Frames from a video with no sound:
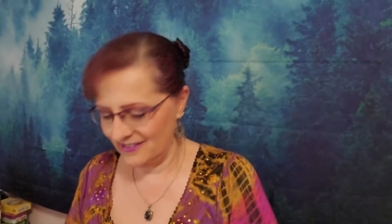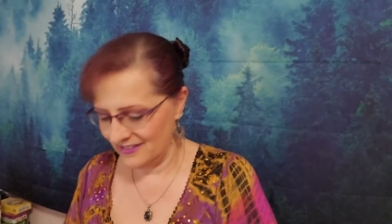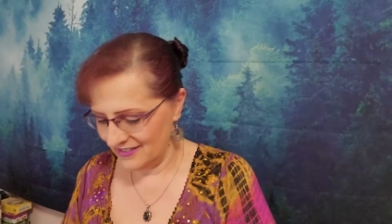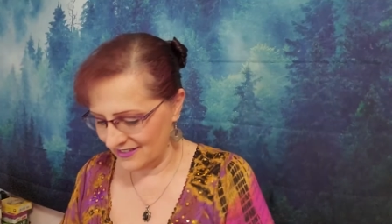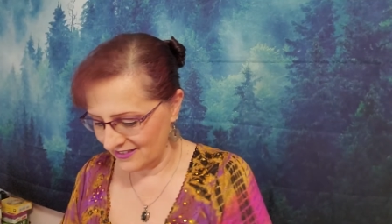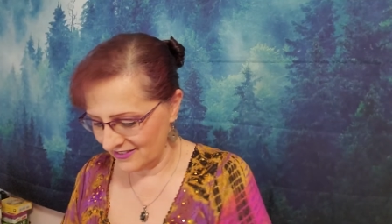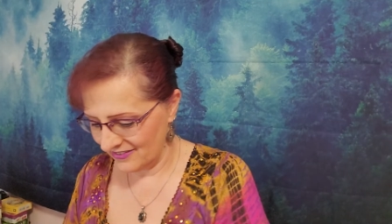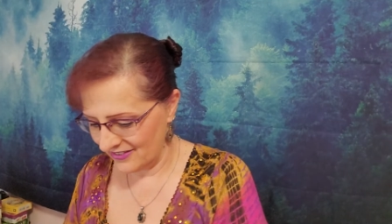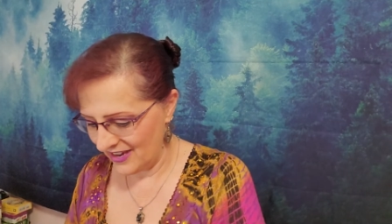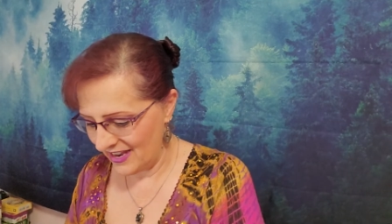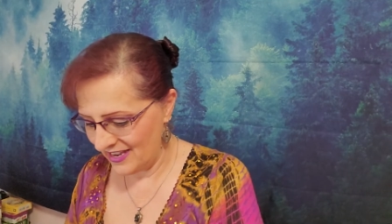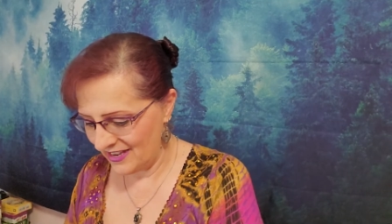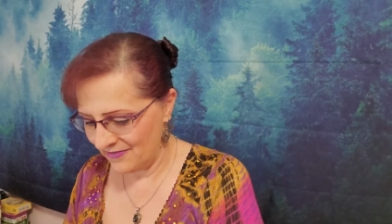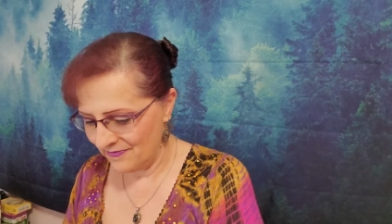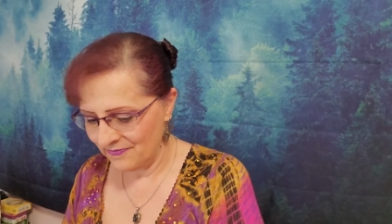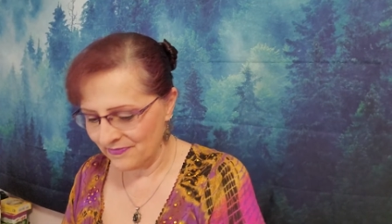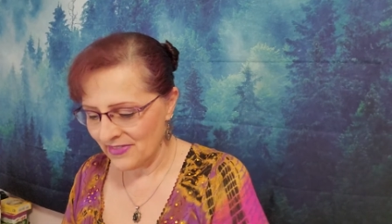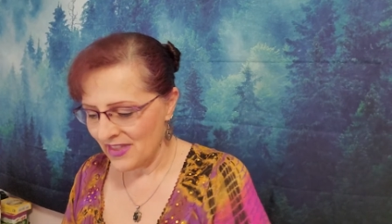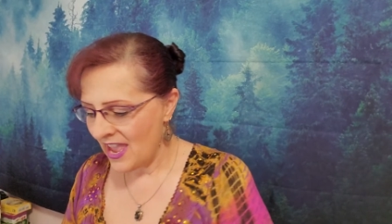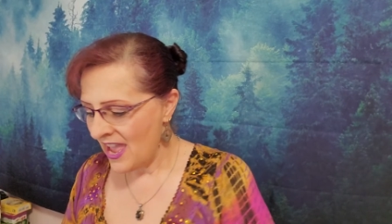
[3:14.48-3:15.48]
All right.
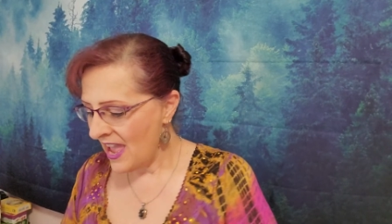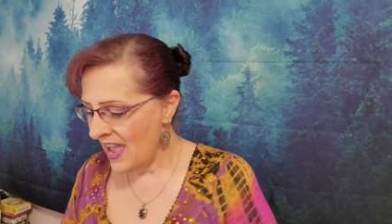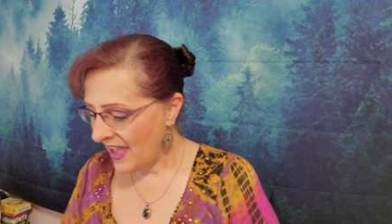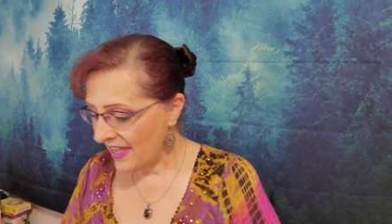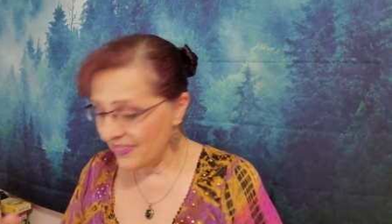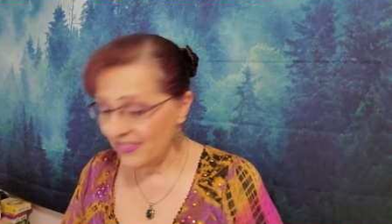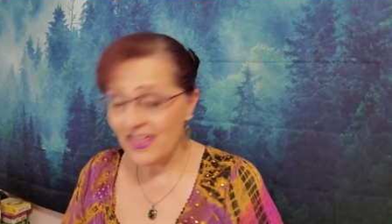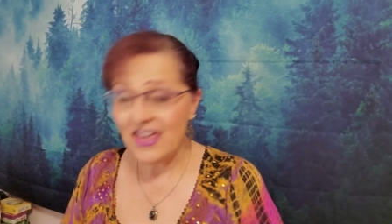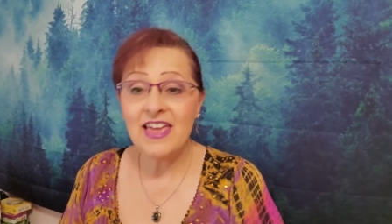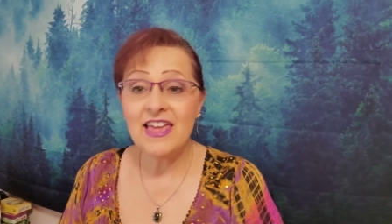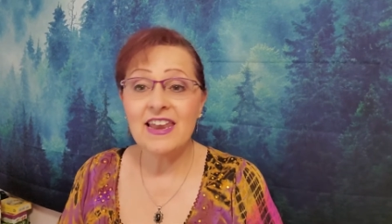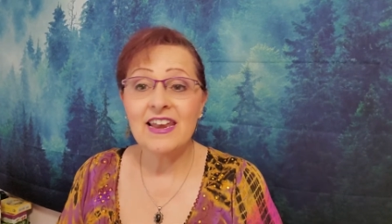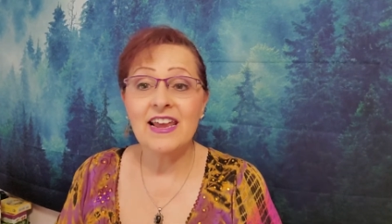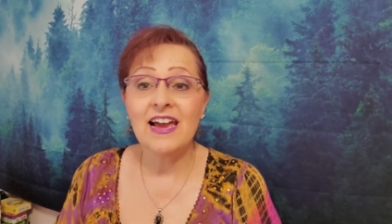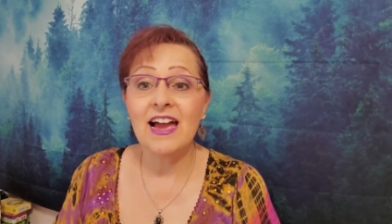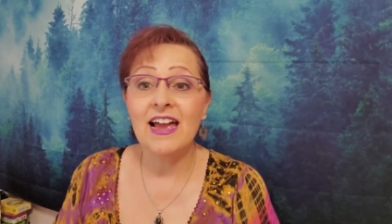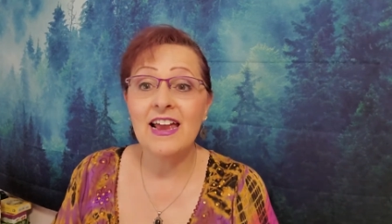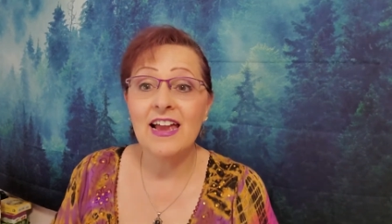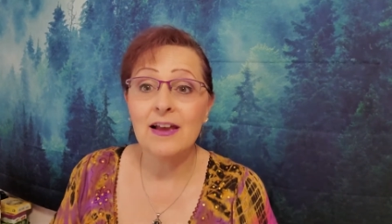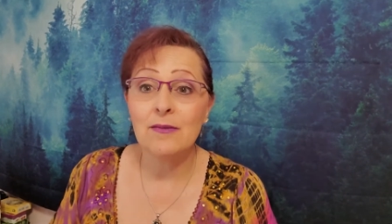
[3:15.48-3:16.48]
And then
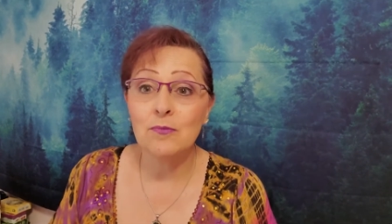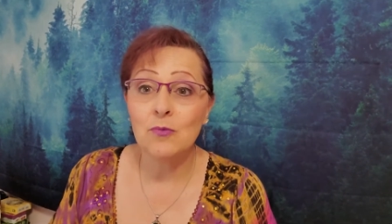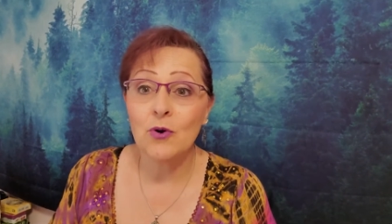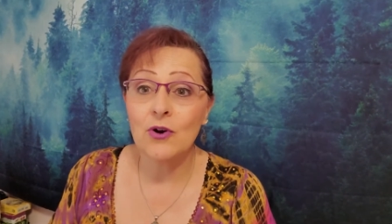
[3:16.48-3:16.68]
I had